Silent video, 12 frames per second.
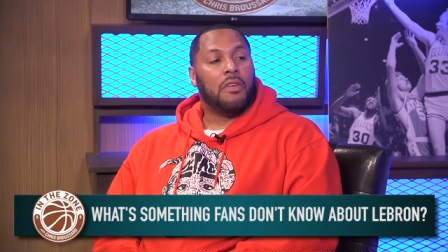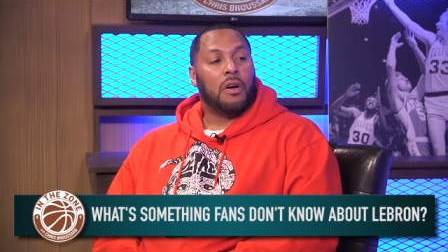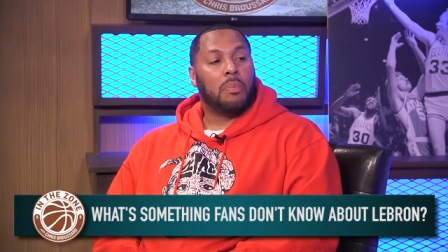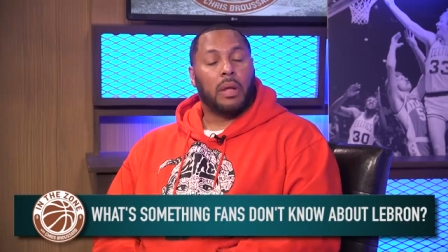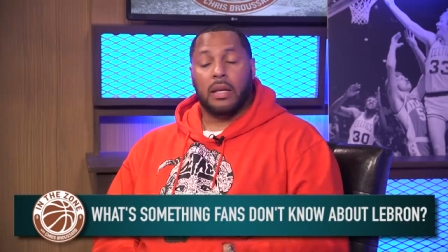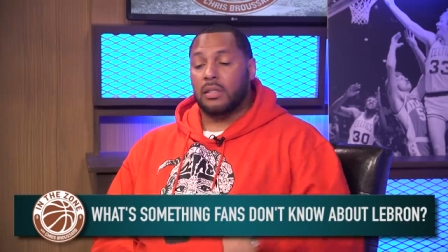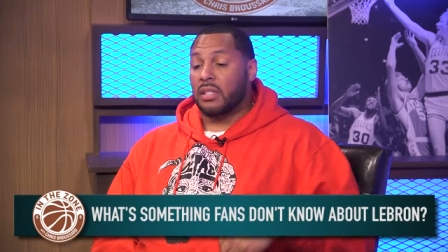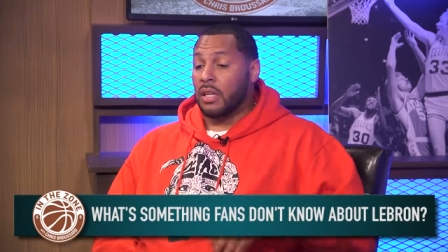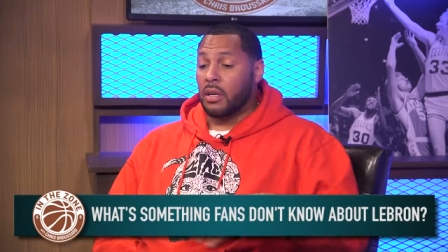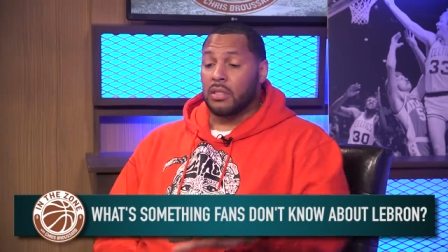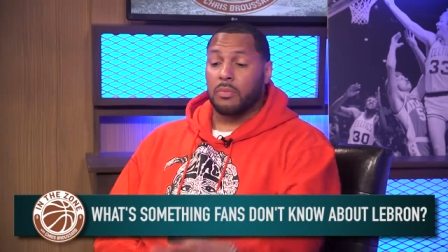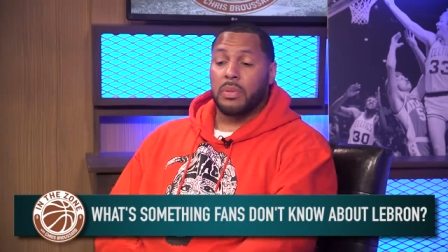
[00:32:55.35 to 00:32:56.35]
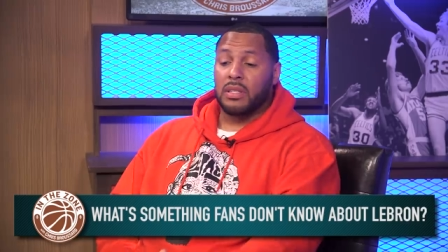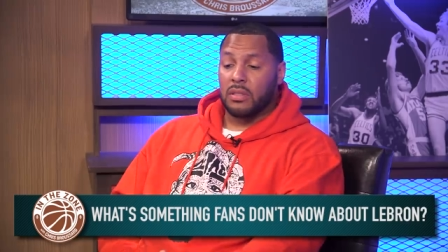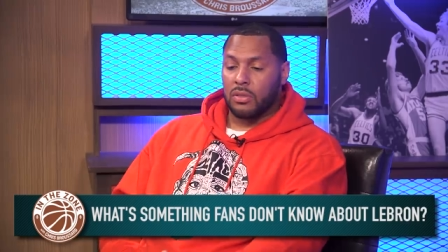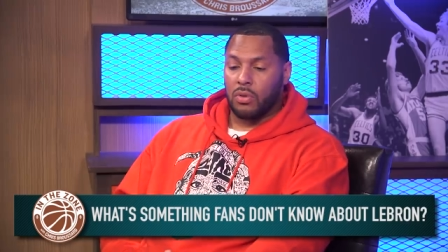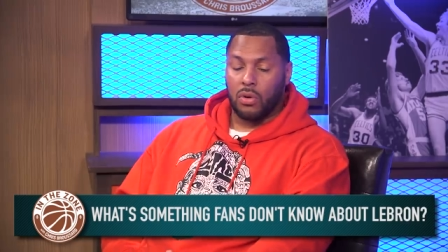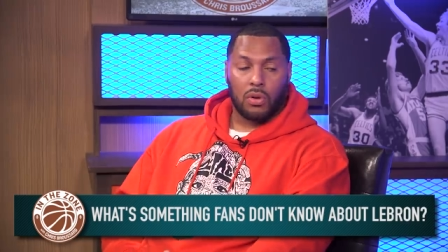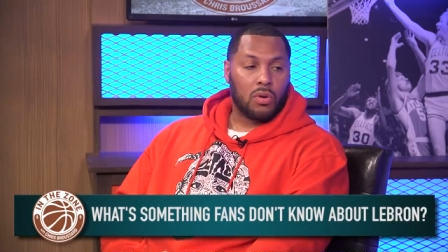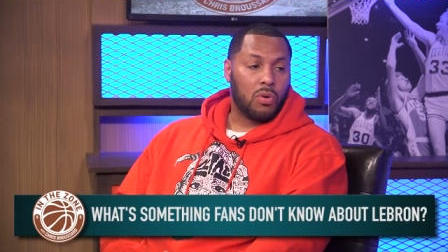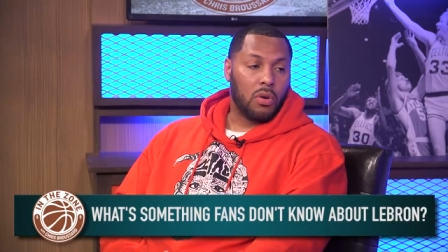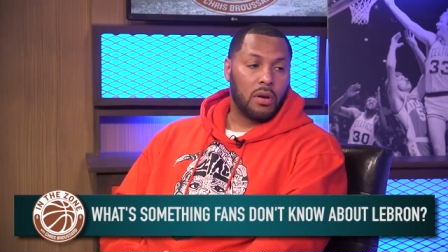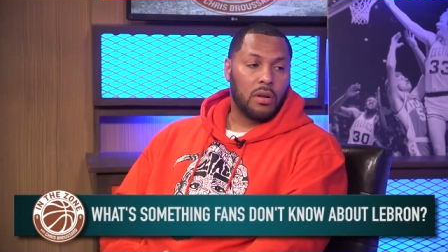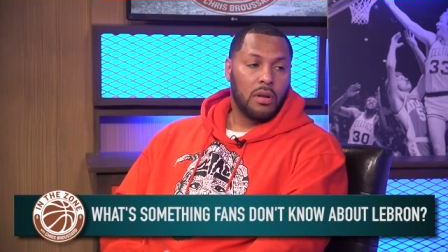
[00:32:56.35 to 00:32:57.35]
fun, play serious business on the
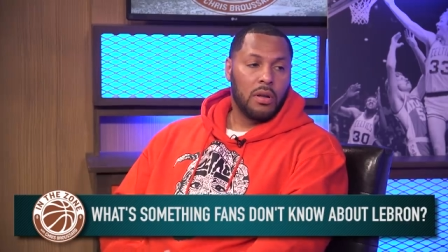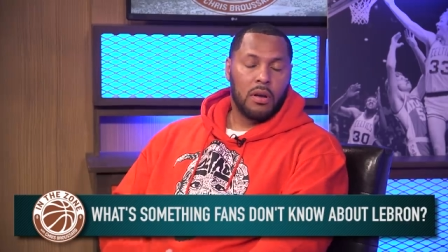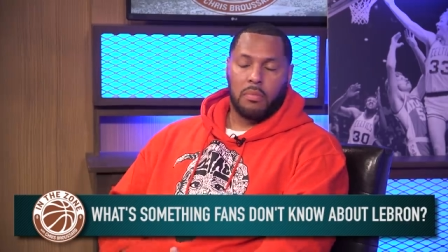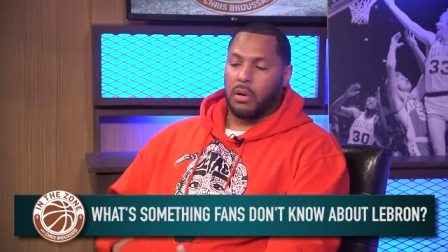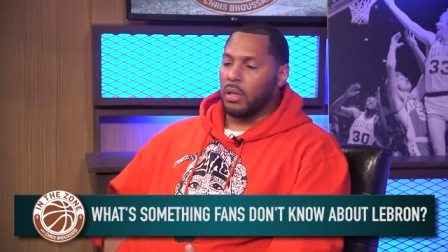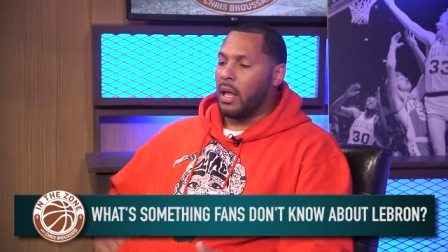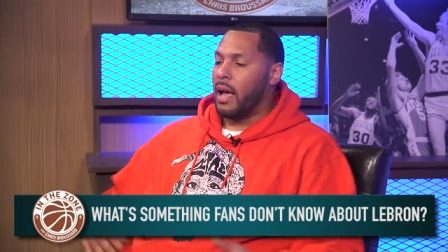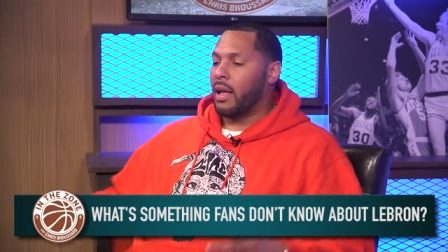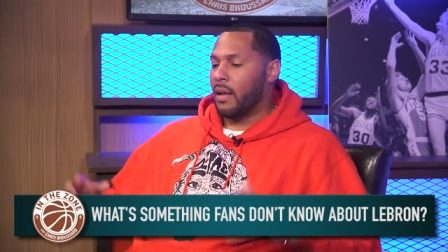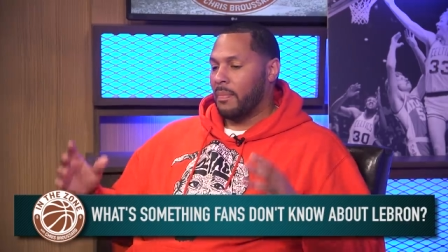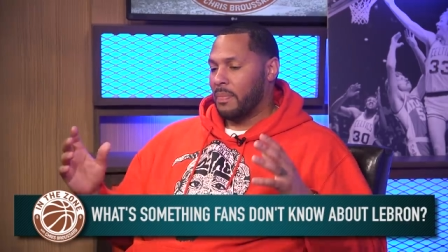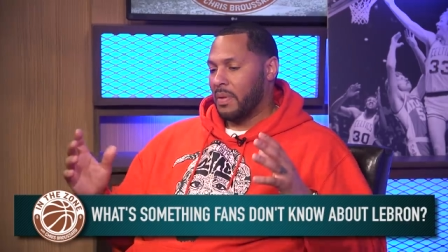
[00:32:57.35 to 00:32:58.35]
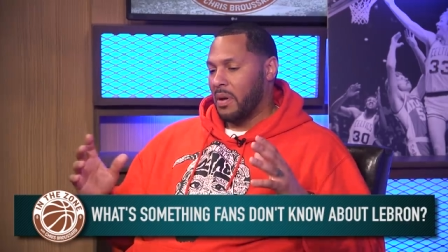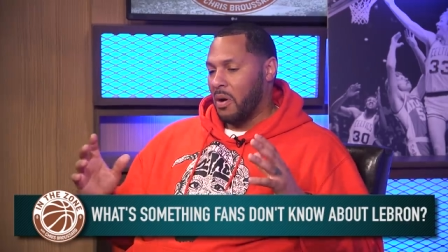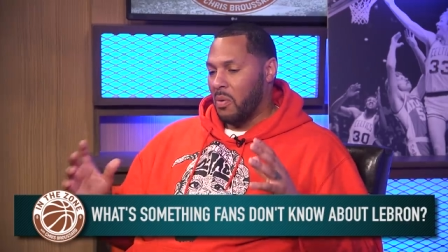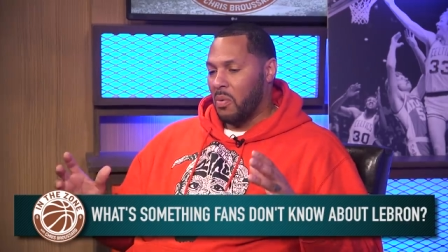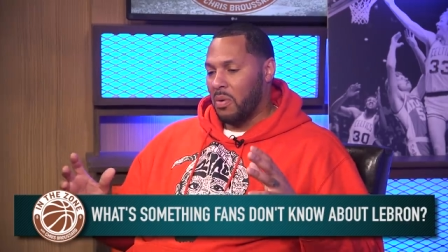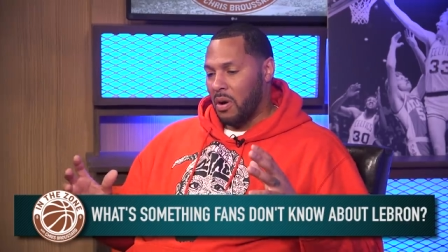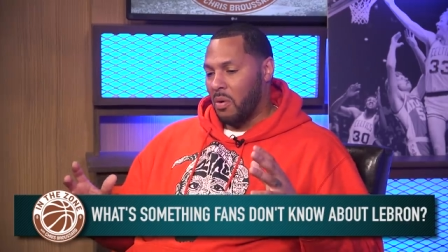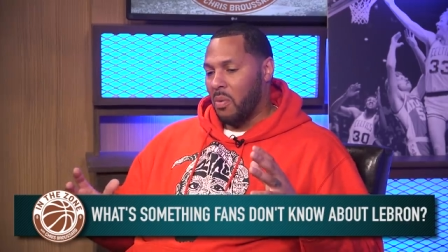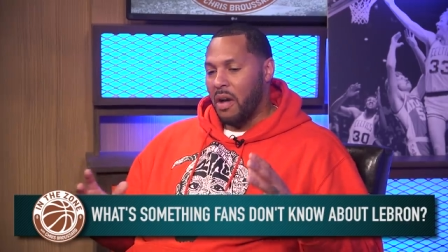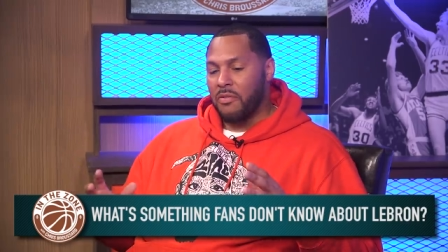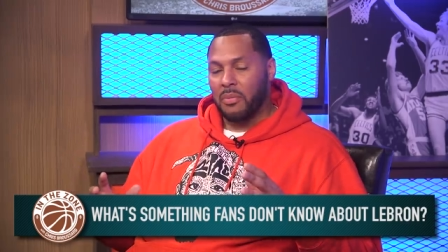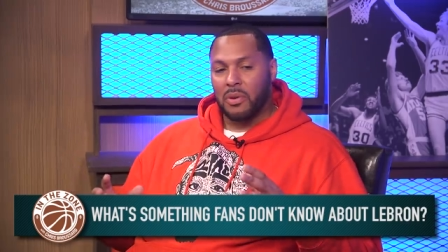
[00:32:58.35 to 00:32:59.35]
court. Mm -hmm. But like a,
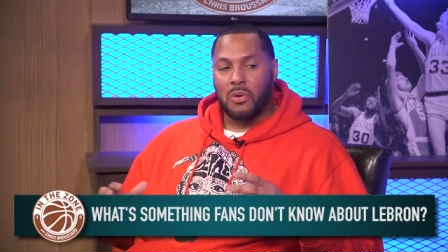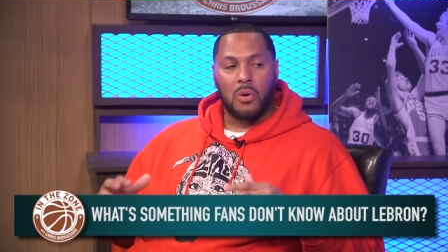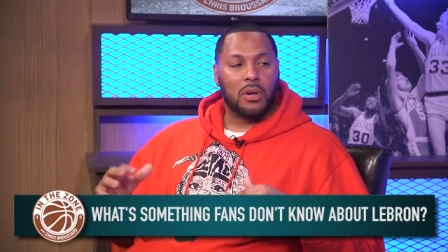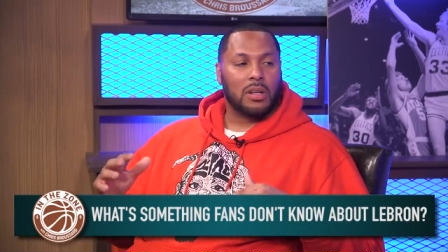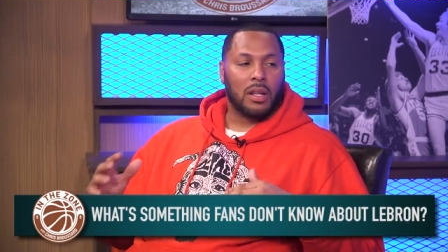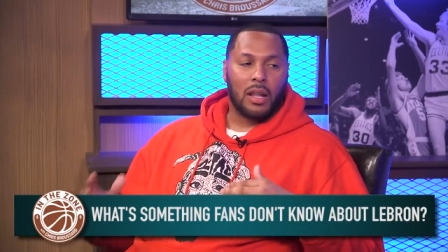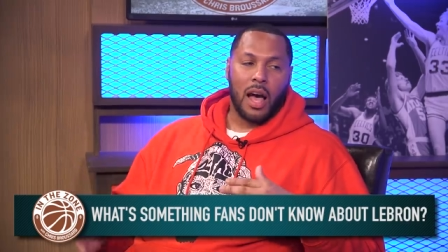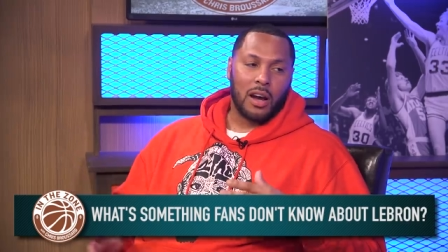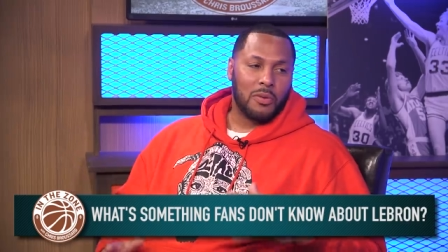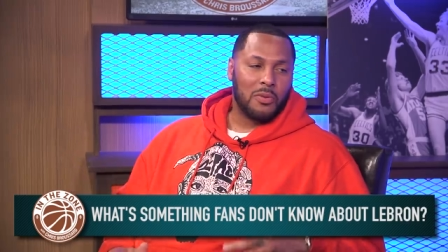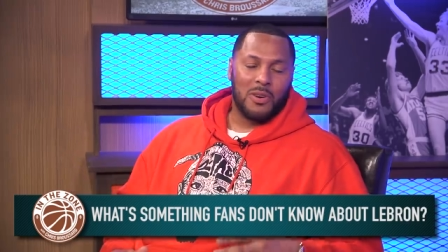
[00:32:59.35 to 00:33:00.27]
away from the court in the locker